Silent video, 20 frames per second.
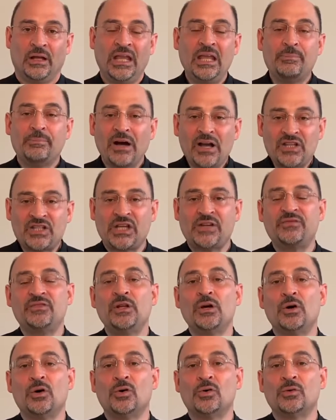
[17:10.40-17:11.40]
he must have
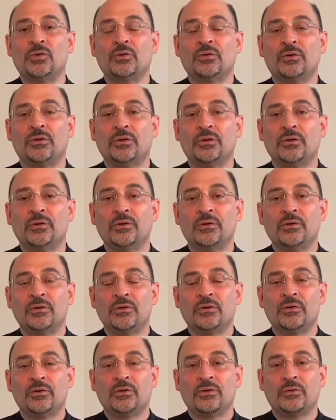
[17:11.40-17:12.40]
known
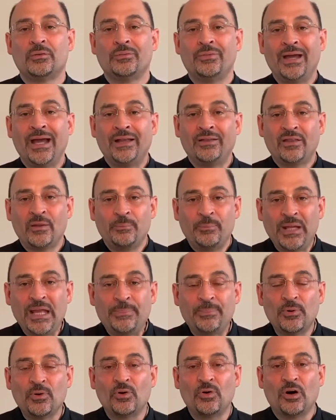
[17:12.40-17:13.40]
that the
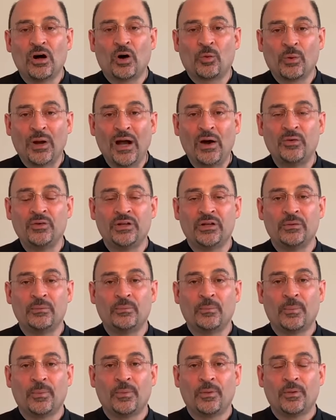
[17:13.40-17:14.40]
people around
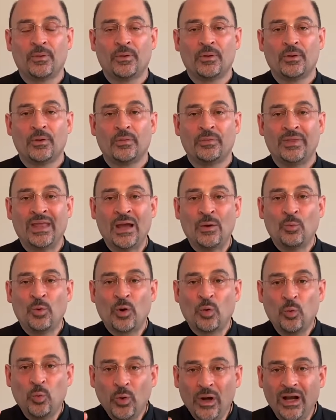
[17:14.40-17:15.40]
him that
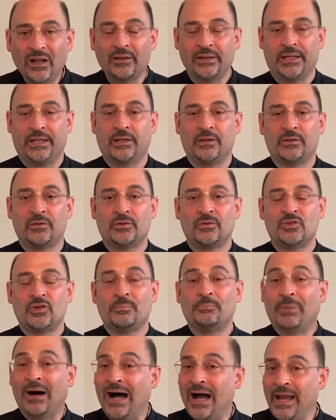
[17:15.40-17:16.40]
were willing to
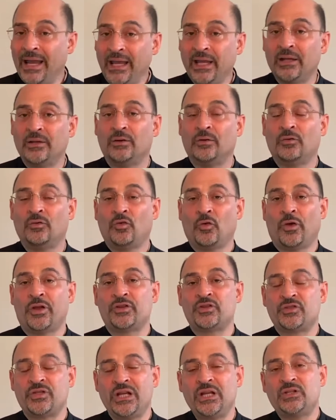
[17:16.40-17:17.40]
buy in to
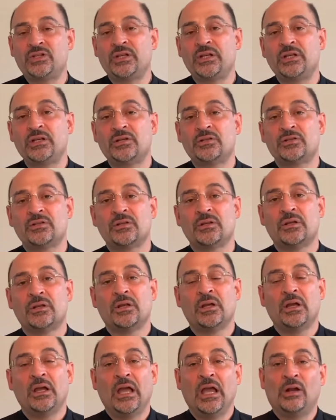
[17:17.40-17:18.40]
his teachings
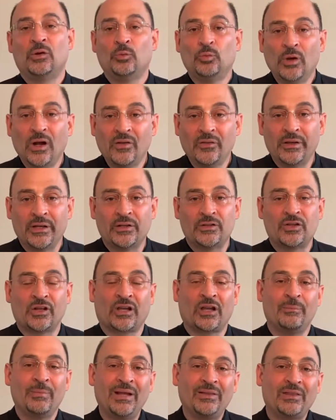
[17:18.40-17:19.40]
and willing to
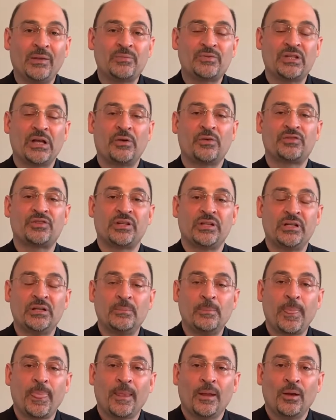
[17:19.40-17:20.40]
commit themselves to
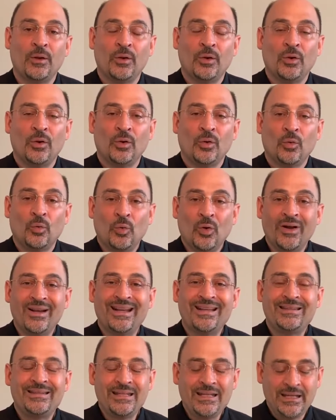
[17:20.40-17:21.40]
him would
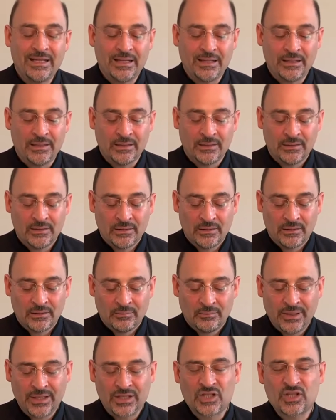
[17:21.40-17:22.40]
indeed
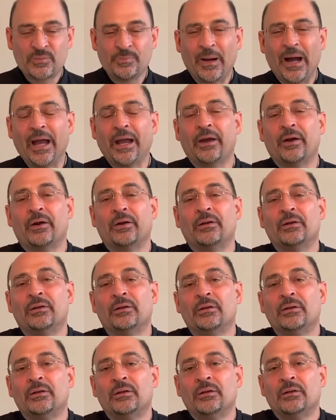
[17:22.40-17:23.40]
be inspired
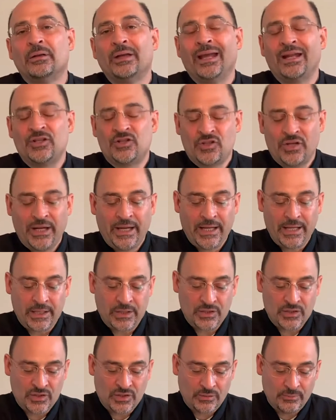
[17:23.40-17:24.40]
and
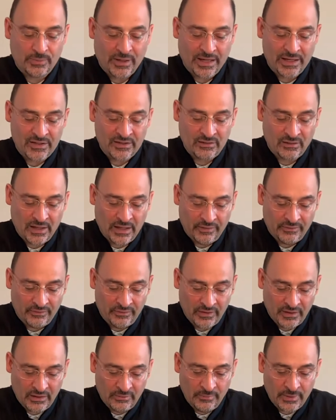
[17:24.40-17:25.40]
changed by his
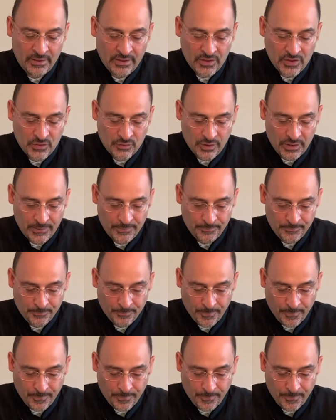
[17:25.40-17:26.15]
life and ministry.